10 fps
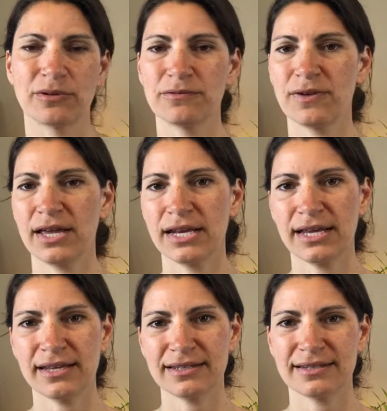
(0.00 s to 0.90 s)
refine
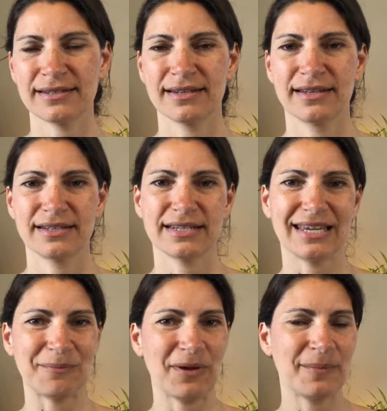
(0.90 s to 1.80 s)
it, to
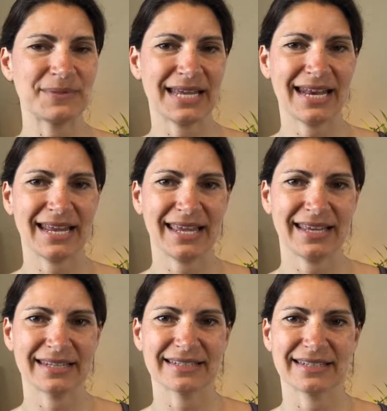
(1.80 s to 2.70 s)
keep updating
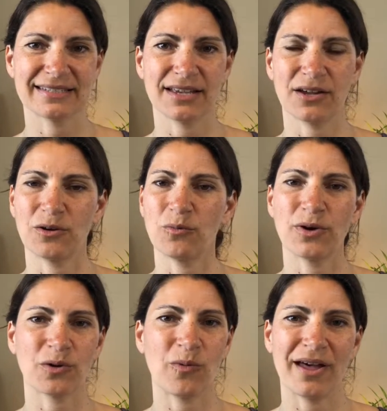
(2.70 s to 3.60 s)
it. It's not going to
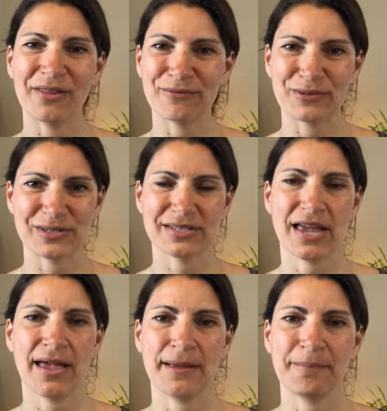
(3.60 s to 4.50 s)
work well the first
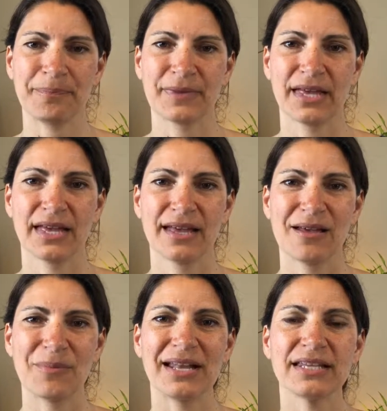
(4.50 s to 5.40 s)
time,
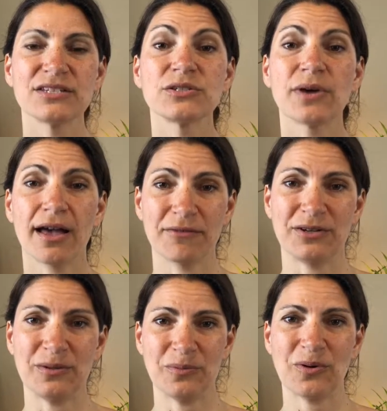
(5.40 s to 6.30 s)
but at least you have a
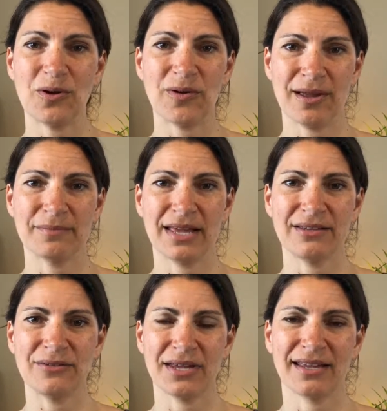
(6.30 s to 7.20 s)
new program that
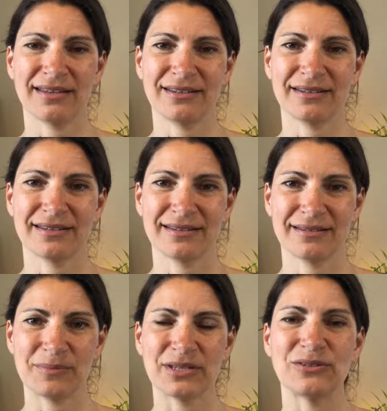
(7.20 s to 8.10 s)
you can
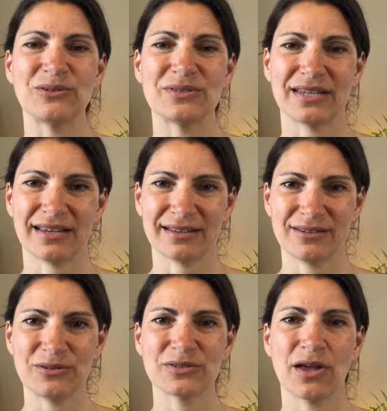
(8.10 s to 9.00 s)
be using,
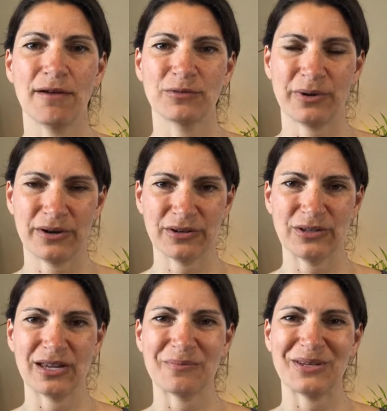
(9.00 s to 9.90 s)
new software you
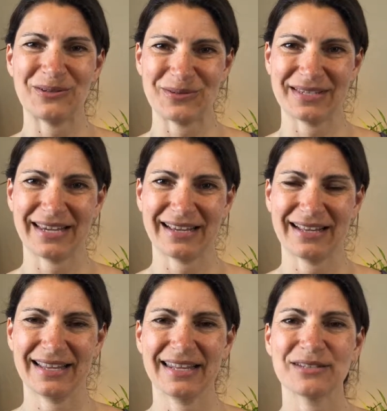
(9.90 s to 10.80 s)
can be using.
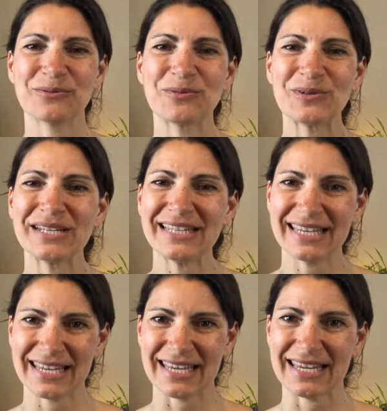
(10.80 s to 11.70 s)
That's really
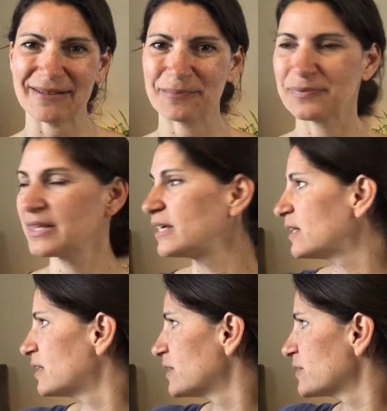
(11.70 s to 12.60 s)
key.
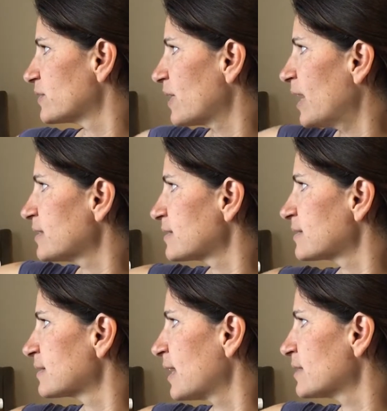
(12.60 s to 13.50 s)
So that's
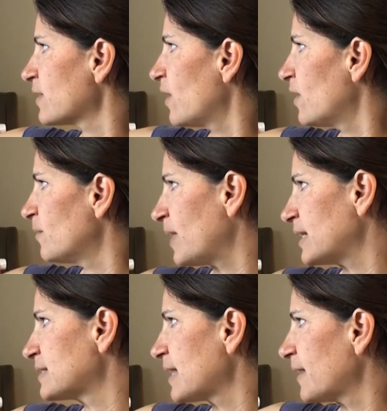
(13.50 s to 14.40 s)
all
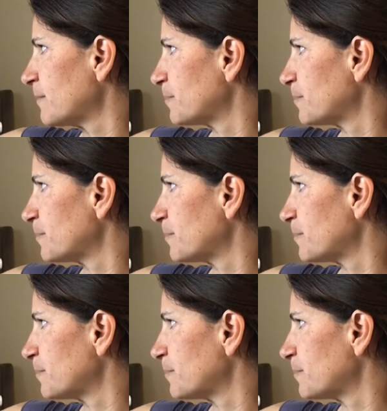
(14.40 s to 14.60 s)
mindset.